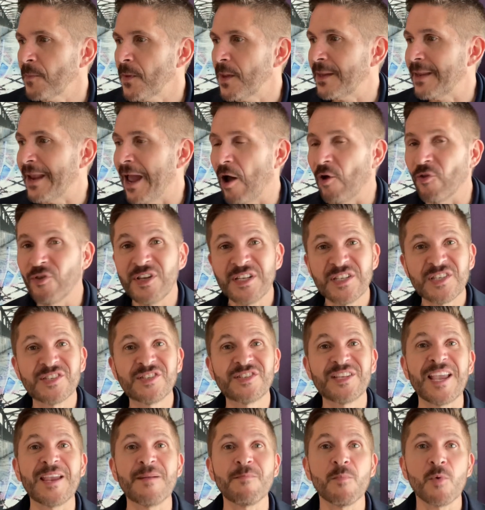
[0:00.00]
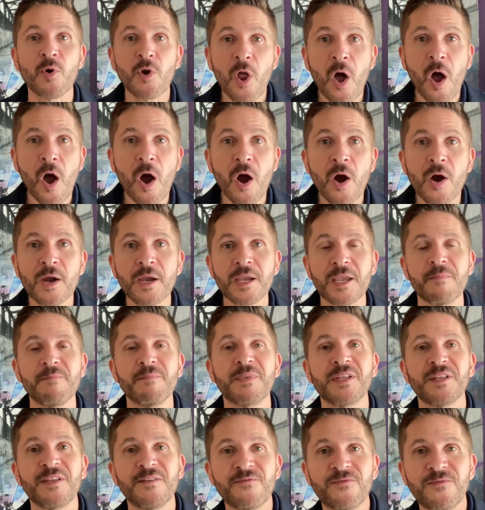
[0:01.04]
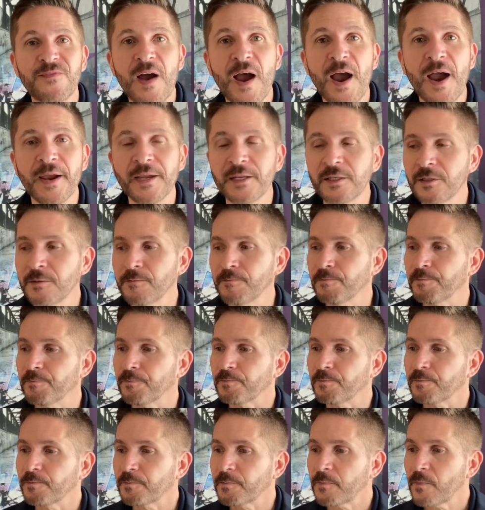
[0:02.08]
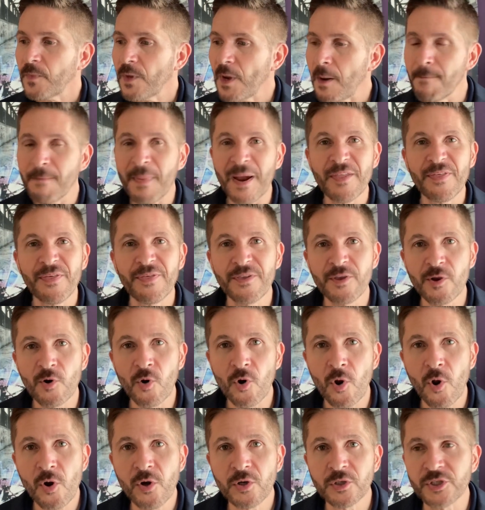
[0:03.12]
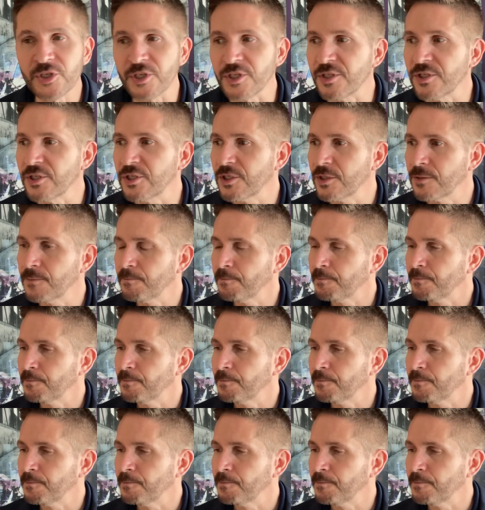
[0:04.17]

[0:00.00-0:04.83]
Now, this same law can be defined by theologians